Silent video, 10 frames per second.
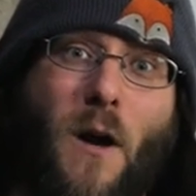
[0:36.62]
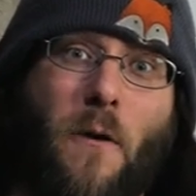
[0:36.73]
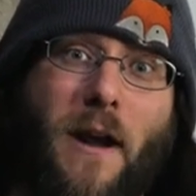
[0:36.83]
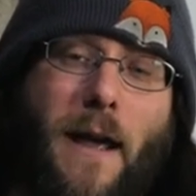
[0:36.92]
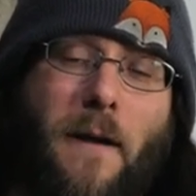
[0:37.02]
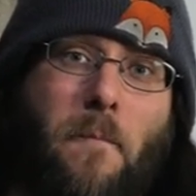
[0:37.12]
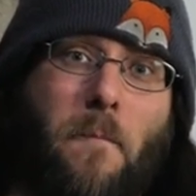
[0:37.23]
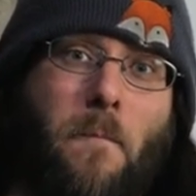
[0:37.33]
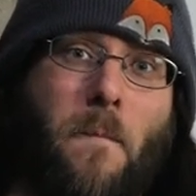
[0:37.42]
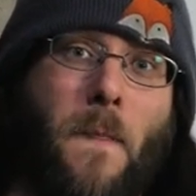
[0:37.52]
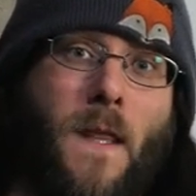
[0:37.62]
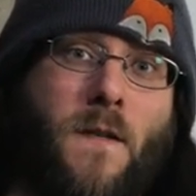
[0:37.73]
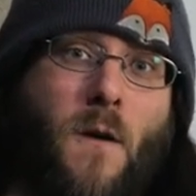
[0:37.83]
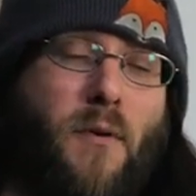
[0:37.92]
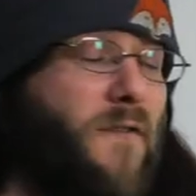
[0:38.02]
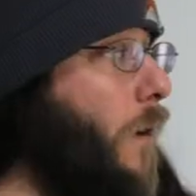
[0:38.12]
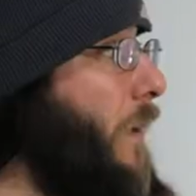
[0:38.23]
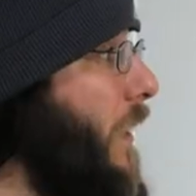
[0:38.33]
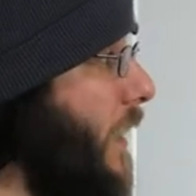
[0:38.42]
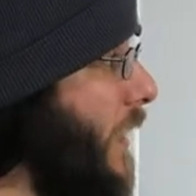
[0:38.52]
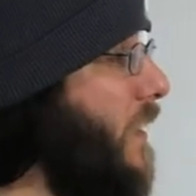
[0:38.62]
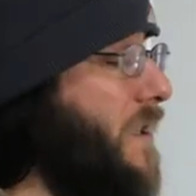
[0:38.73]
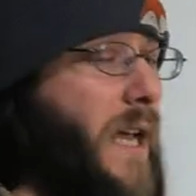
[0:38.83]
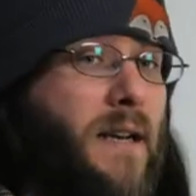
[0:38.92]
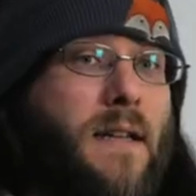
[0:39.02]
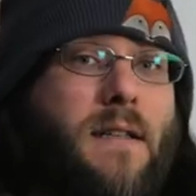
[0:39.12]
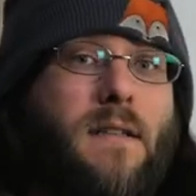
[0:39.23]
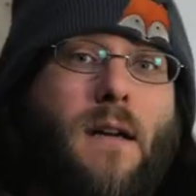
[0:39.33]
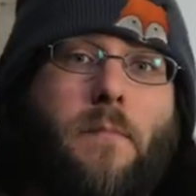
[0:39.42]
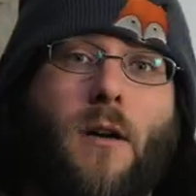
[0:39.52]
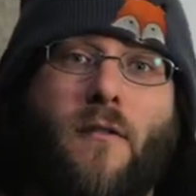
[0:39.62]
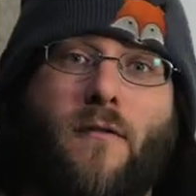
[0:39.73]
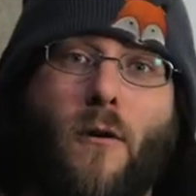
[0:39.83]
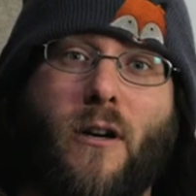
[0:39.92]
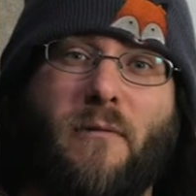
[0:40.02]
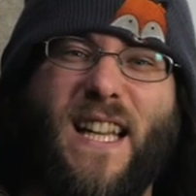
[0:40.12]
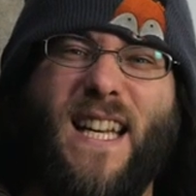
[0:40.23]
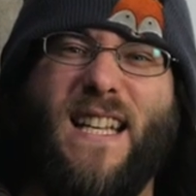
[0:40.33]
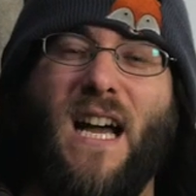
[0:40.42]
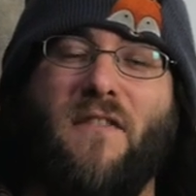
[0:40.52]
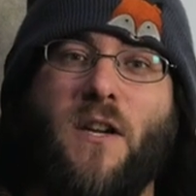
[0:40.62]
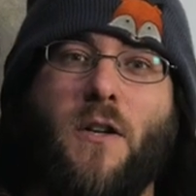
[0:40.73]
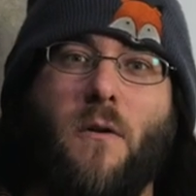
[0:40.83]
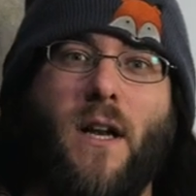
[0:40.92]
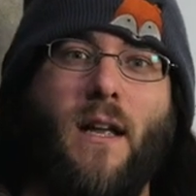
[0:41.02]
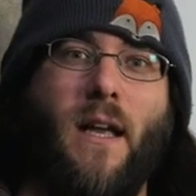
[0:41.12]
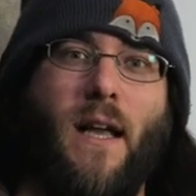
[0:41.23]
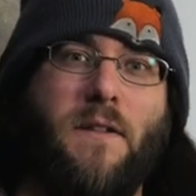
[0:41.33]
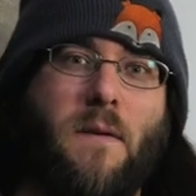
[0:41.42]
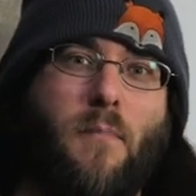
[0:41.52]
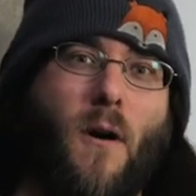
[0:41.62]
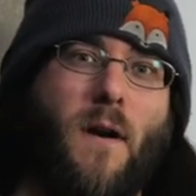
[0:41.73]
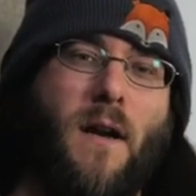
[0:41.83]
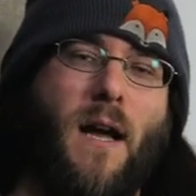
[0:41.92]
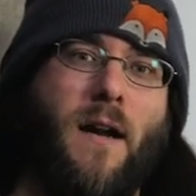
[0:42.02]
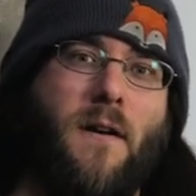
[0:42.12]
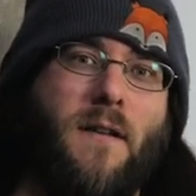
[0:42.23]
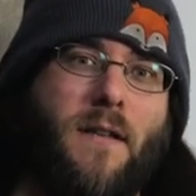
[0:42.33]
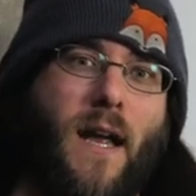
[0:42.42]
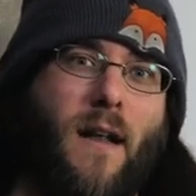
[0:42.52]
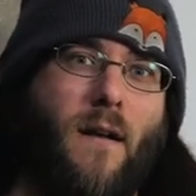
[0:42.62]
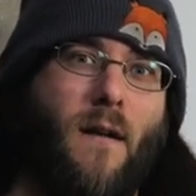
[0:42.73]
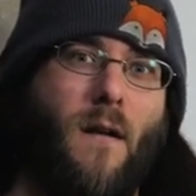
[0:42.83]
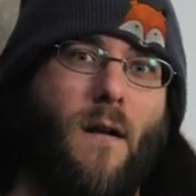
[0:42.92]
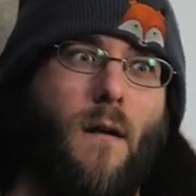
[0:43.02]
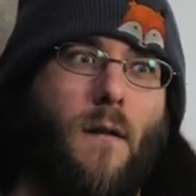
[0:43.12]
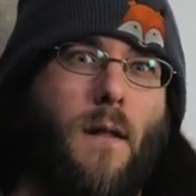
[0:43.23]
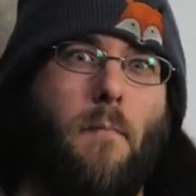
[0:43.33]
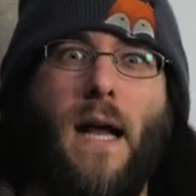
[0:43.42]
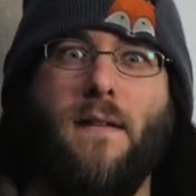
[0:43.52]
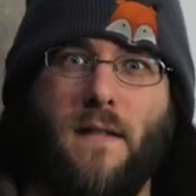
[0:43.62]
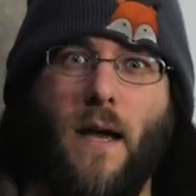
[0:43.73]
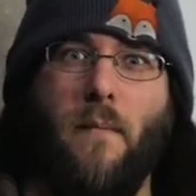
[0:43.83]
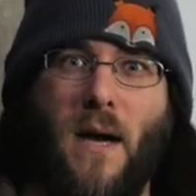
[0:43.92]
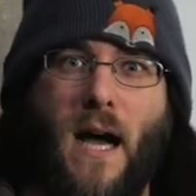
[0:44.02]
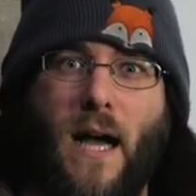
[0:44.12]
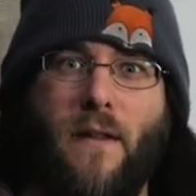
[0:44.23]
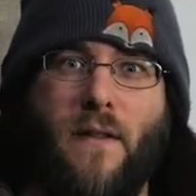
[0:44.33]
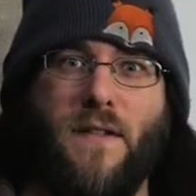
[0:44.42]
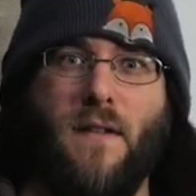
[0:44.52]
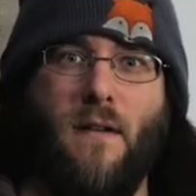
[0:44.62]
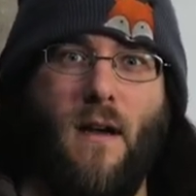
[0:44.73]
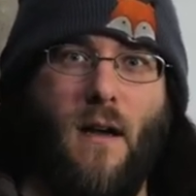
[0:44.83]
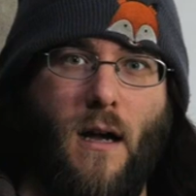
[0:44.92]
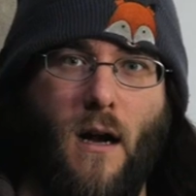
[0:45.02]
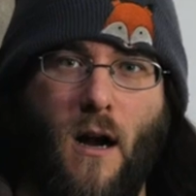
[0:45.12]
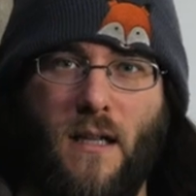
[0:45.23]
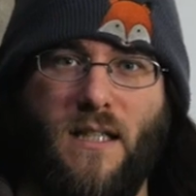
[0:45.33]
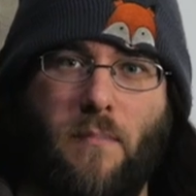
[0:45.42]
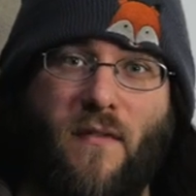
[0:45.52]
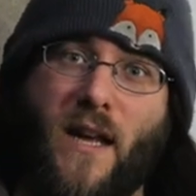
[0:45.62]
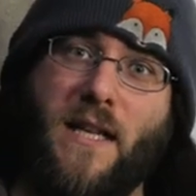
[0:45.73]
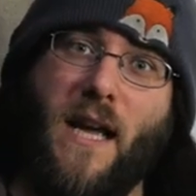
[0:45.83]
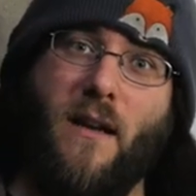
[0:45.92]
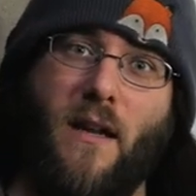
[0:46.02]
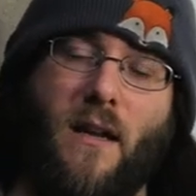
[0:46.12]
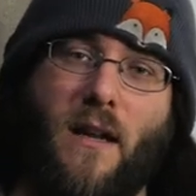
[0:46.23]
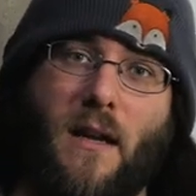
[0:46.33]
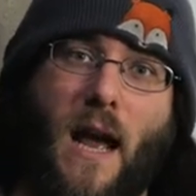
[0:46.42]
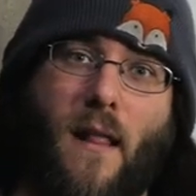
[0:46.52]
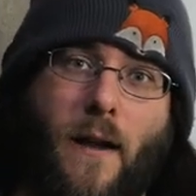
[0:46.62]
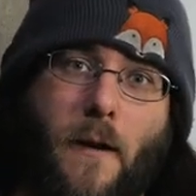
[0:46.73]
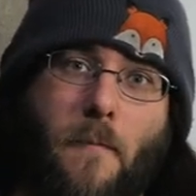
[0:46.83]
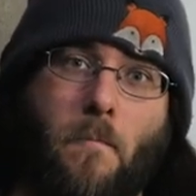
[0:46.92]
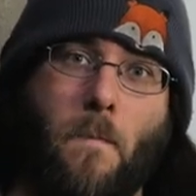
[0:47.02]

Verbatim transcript: Okay. So before we look at our sentences up here, before we really dive into it, it's important to understand the mindset behind this uh, concept of identity in Gaelic.